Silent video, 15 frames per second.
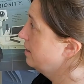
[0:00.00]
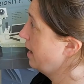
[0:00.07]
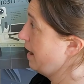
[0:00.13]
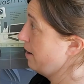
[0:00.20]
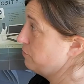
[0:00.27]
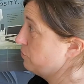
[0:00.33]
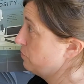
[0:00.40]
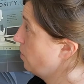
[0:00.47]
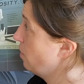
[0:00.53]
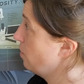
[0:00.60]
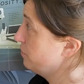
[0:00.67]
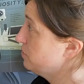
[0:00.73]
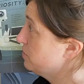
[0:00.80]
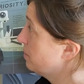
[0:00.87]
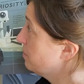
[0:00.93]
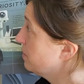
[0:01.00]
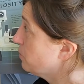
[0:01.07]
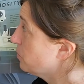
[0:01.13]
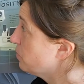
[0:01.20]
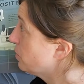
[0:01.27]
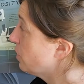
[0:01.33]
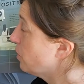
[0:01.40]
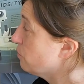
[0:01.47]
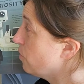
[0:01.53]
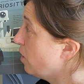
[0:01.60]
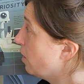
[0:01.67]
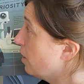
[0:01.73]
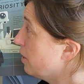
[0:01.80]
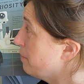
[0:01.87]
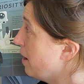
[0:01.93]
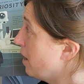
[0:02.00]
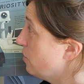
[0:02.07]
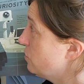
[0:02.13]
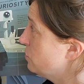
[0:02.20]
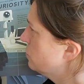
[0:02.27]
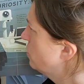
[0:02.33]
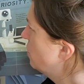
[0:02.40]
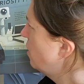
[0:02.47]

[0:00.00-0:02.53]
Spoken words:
After all, if something were to go wrong on Mars,